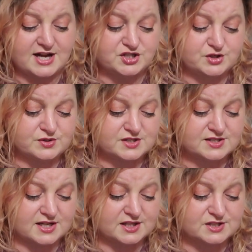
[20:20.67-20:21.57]
I choose to
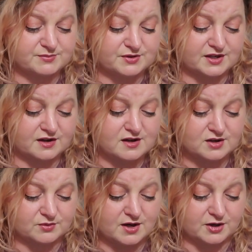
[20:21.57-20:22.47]
set this book in
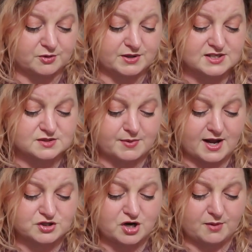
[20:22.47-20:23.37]
Colorado because the
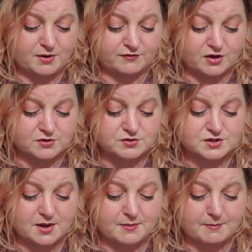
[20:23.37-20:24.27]
backdrop of
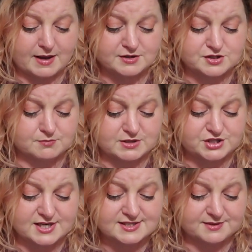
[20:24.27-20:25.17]
those mag-
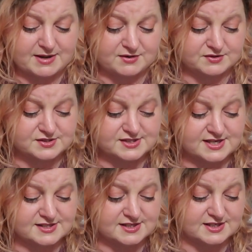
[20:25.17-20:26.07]
majestic mountains
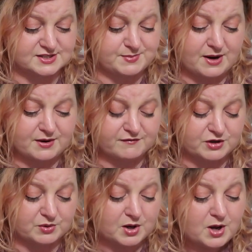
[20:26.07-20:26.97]
is an inspiring
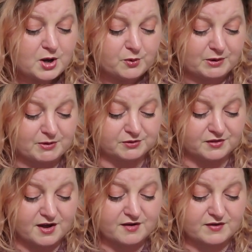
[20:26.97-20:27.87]
view we both
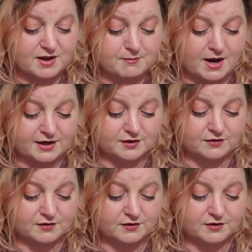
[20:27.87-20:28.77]
love and might
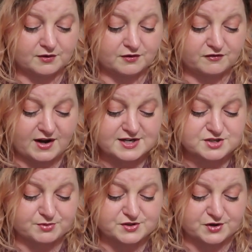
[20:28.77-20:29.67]
fight
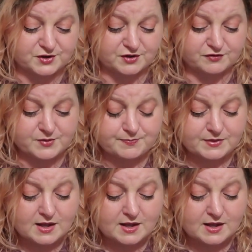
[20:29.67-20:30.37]
to preserve.